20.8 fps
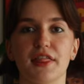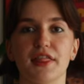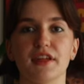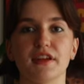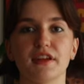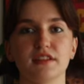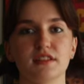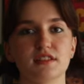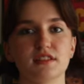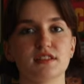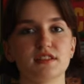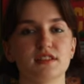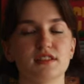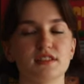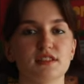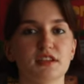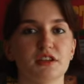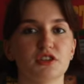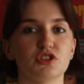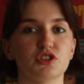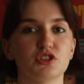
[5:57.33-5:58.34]
I think this is
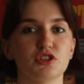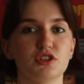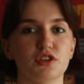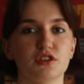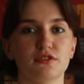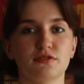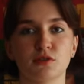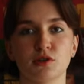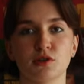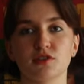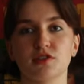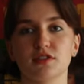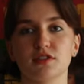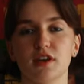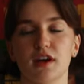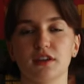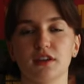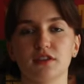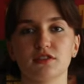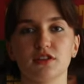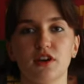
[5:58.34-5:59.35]
such a
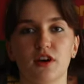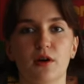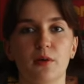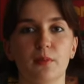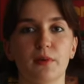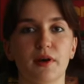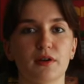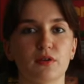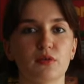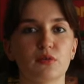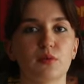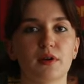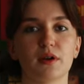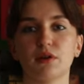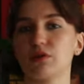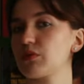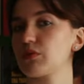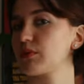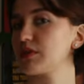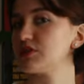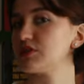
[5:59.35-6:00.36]
versatile top. I could wear
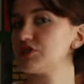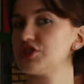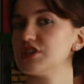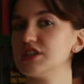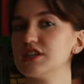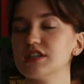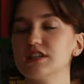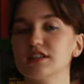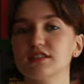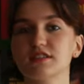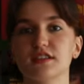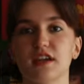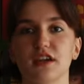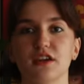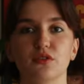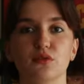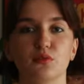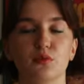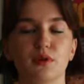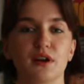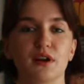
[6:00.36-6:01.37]
it with jeans, I
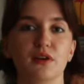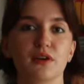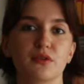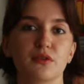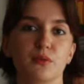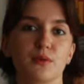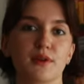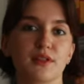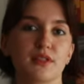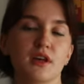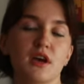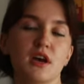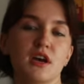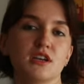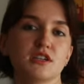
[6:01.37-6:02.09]
could wear it with